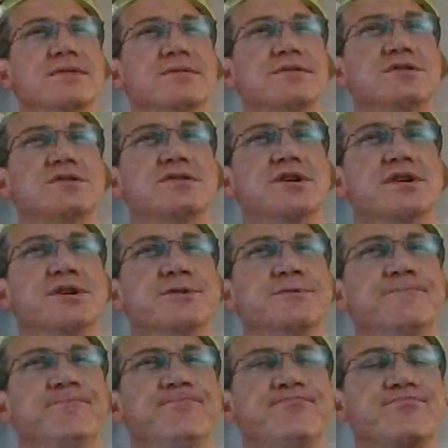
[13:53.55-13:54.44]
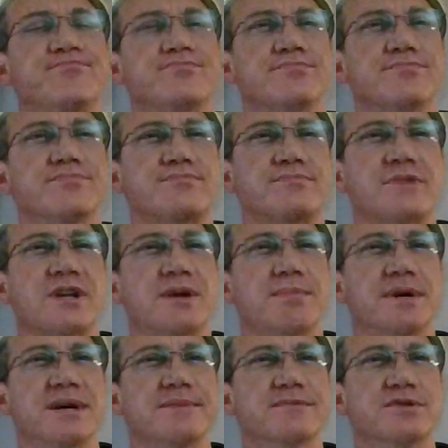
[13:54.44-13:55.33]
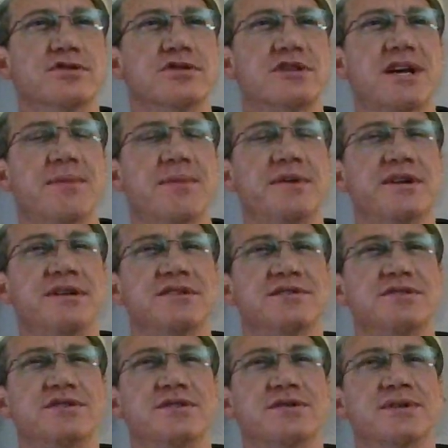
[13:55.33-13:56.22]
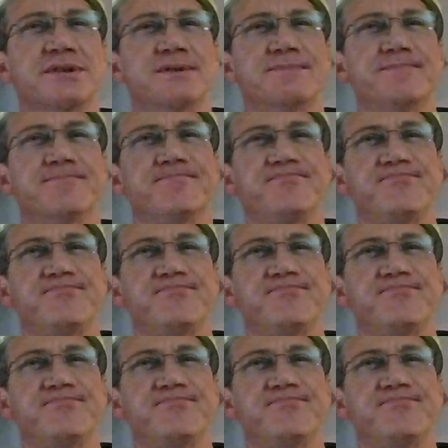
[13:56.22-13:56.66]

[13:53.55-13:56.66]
So, but little cheminess to it.